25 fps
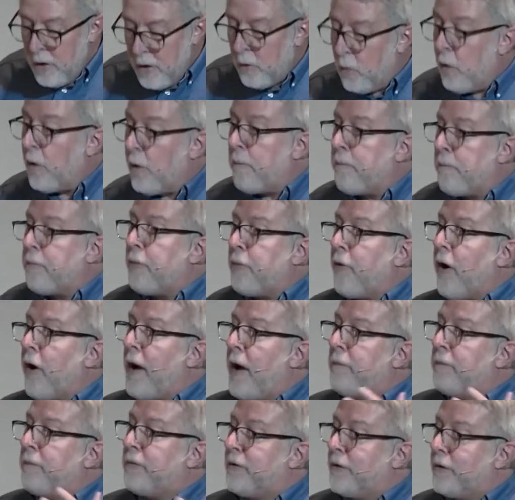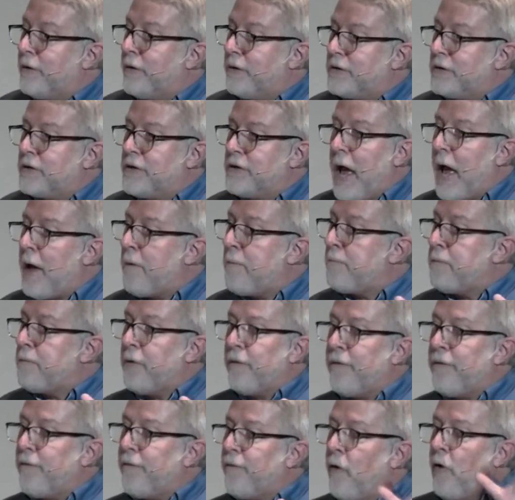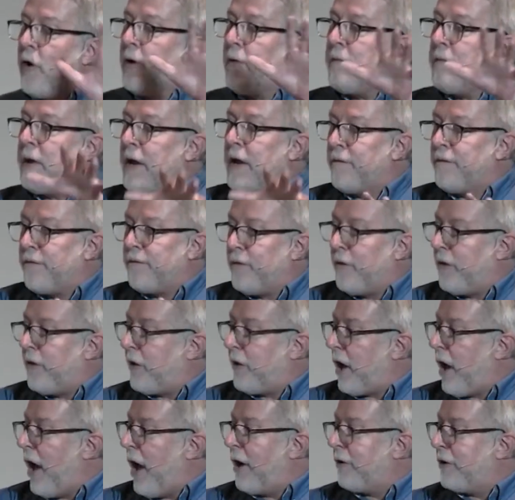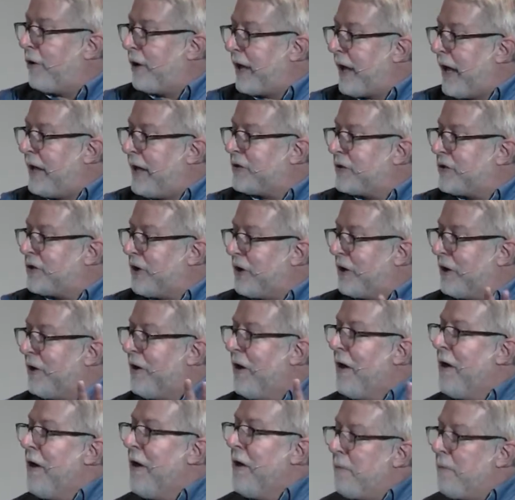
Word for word: we're prompters, not performing for the congregation,